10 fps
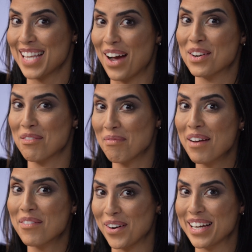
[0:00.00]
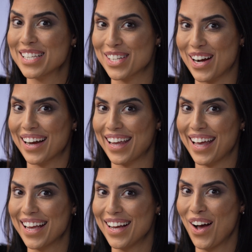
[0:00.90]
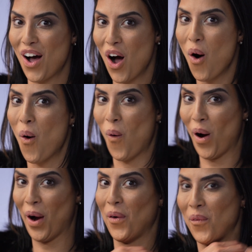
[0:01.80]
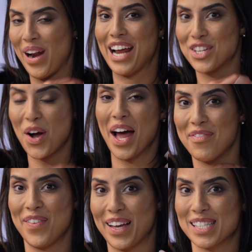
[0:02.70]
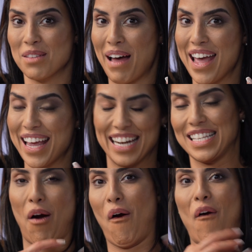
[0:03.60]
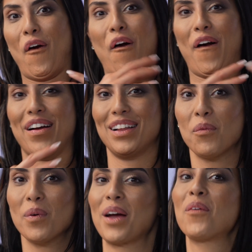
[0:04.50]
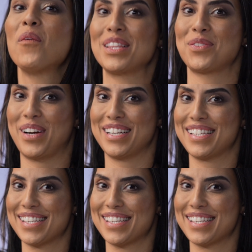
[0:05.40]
sound of my voice talking or when I try to fix the mic and it's like what's worse?